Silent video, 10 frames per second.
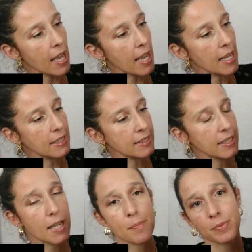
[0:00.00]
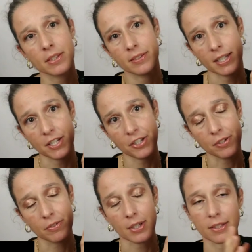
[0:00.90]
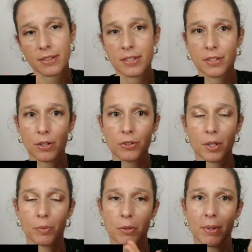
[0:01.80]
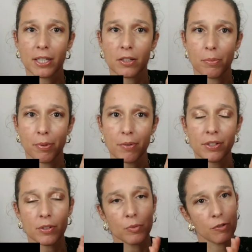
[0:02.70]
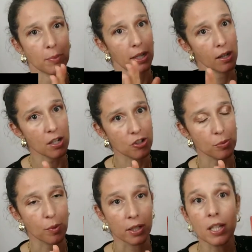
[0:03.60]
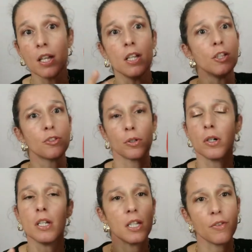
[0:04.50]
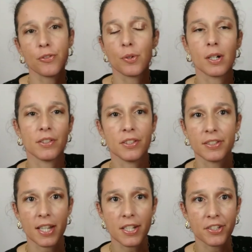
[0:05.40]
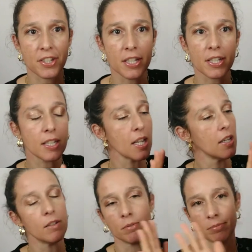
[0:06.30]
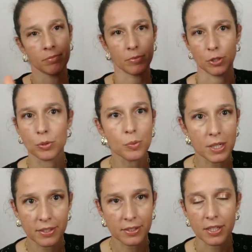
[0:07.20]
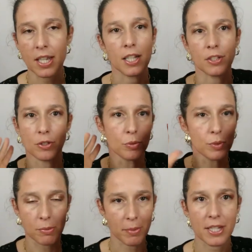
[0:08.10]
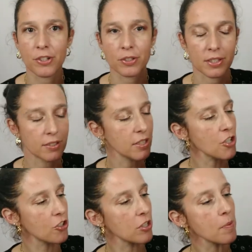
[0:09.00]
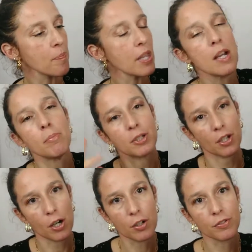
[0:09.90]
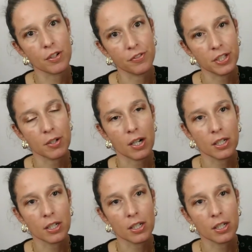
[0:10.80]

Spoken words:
And stay tuned. As I told you, I will make a comparison with my larger one. So if you are hesitating, you will see and you will make your decision. But other videos